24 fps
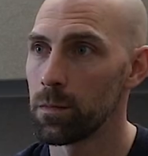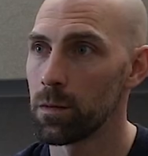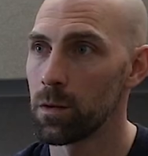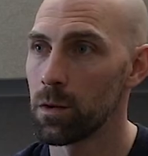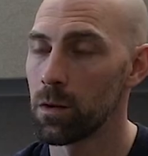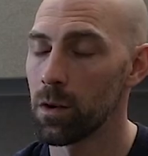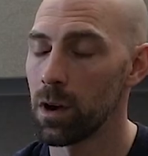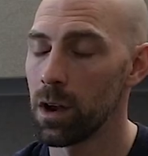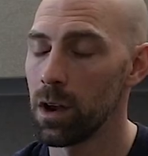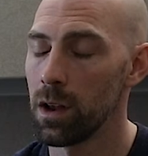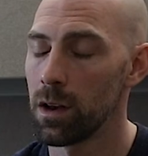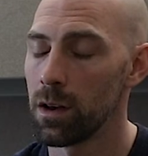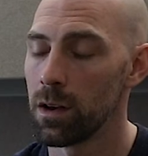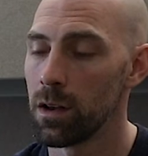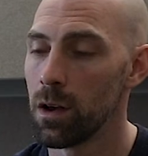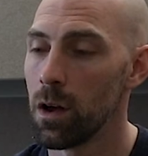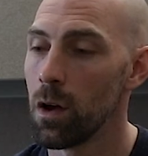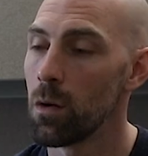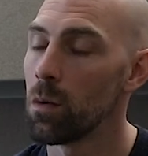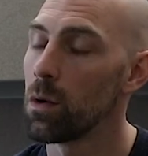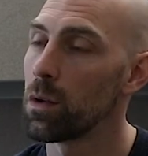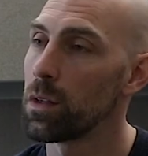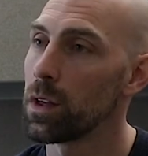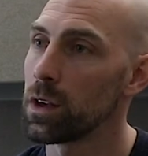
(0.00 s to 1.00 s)
Great.
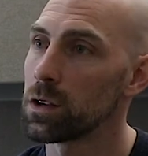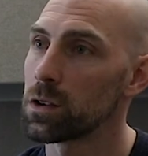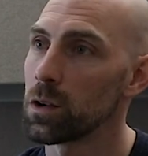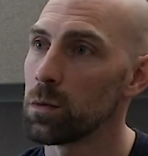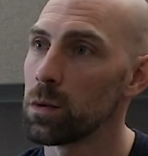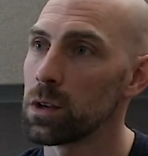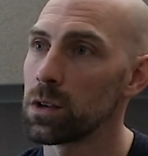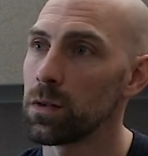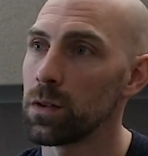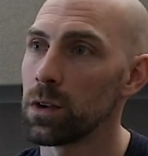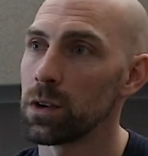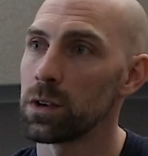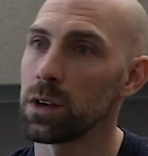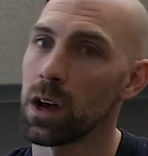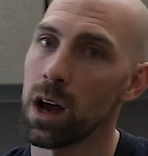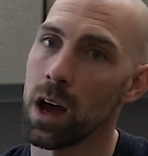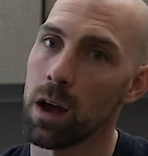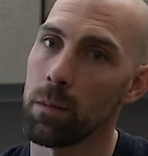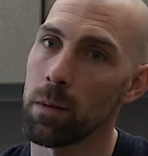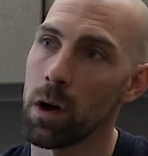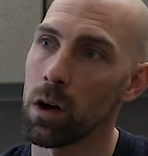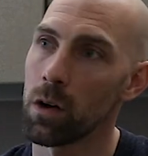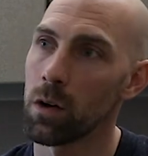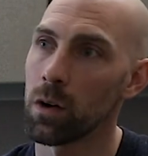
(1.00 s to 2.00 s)
Well, thanks so much for your
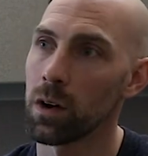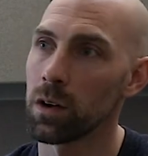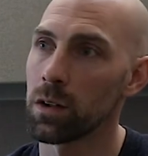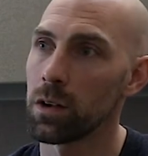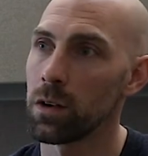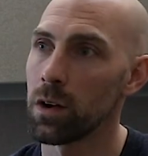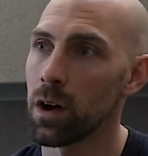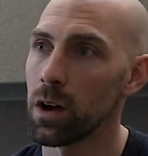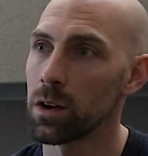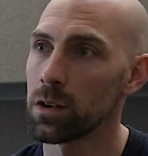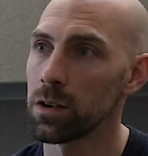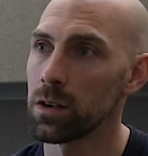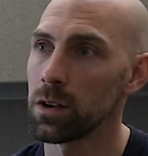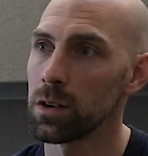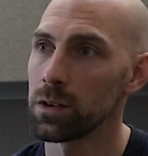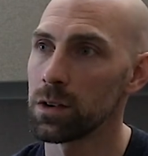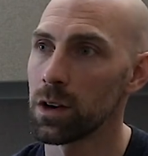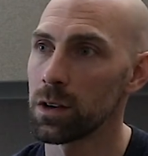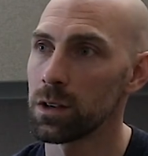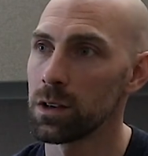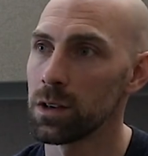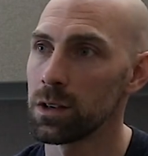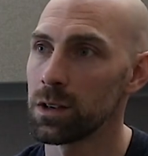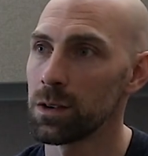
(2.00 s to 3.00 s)
time. I'll go get the doctor and I'll
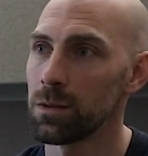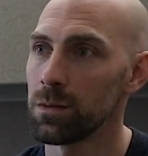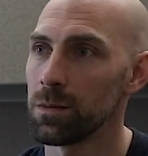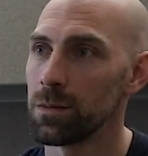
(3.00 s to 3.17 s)
talk to you soon.